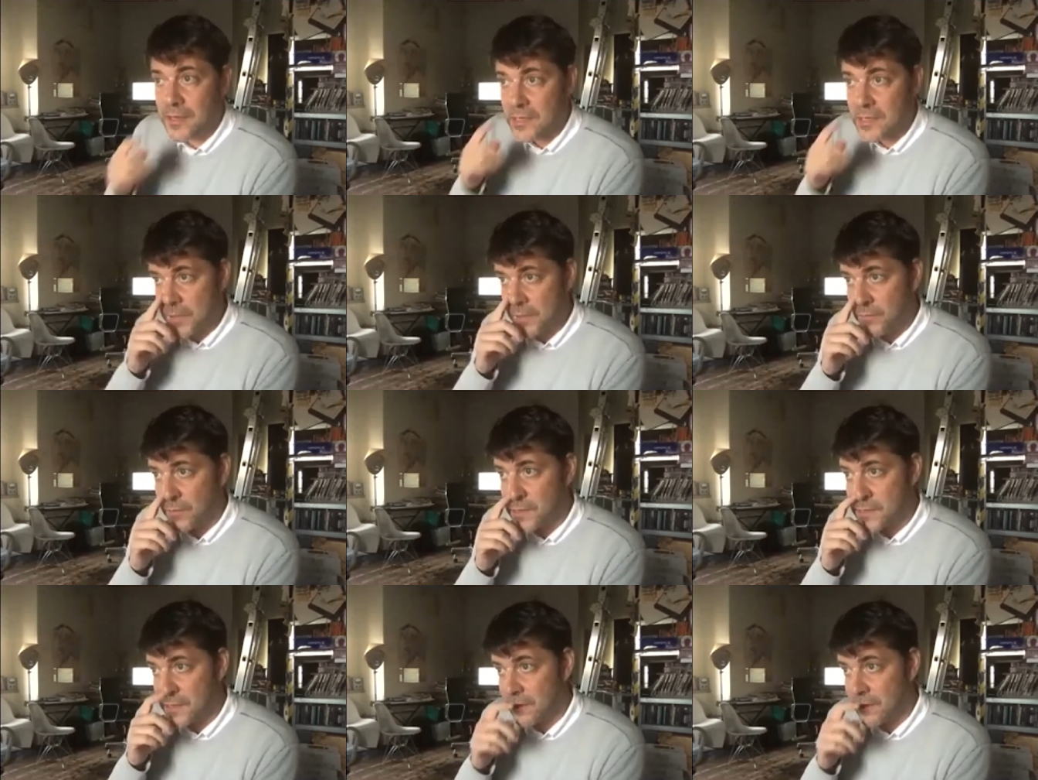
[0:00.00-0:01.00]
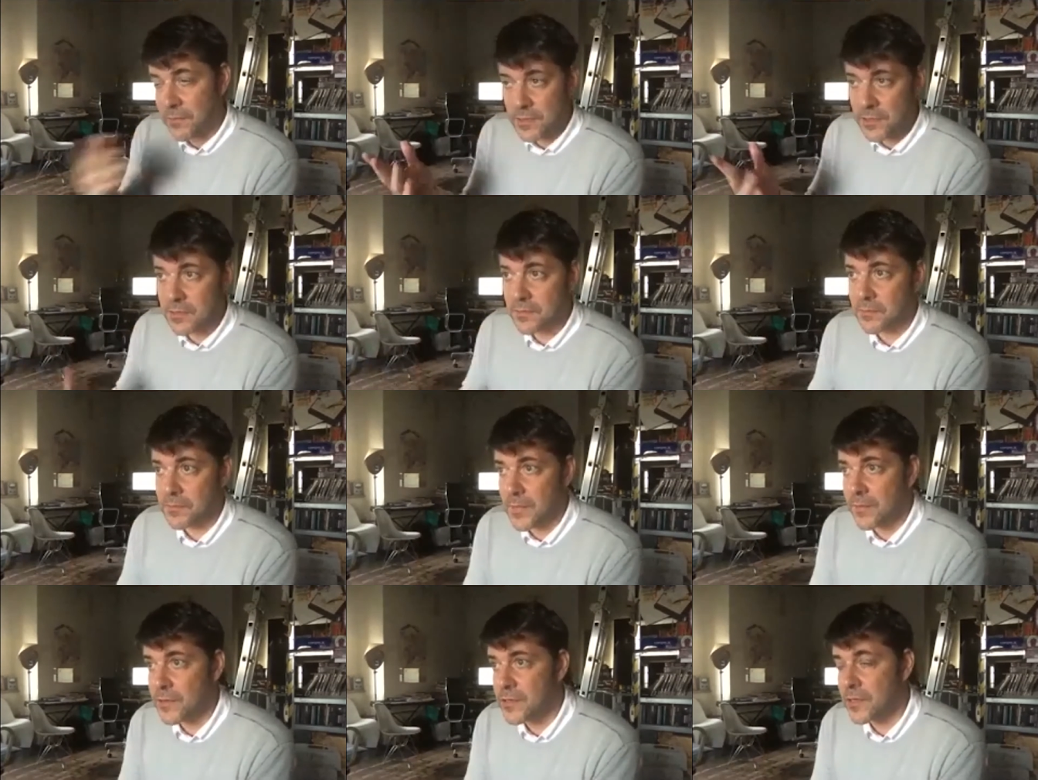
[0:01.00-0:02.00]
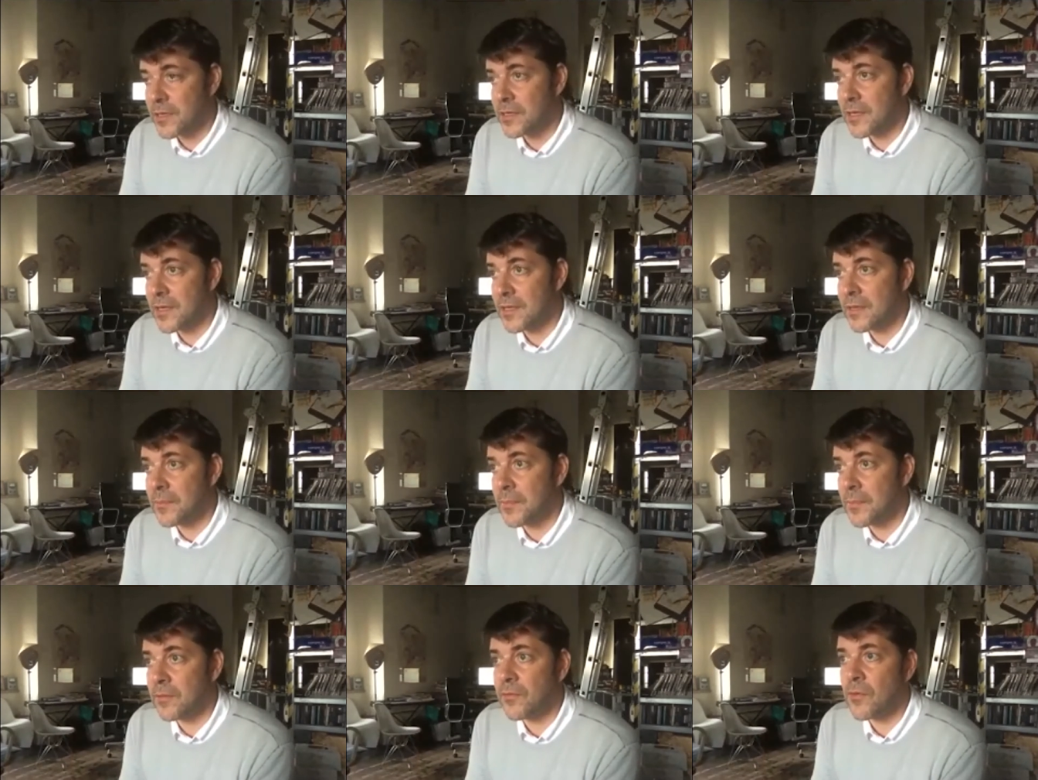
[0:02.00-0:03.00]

it did speak for itself, which eventually it did.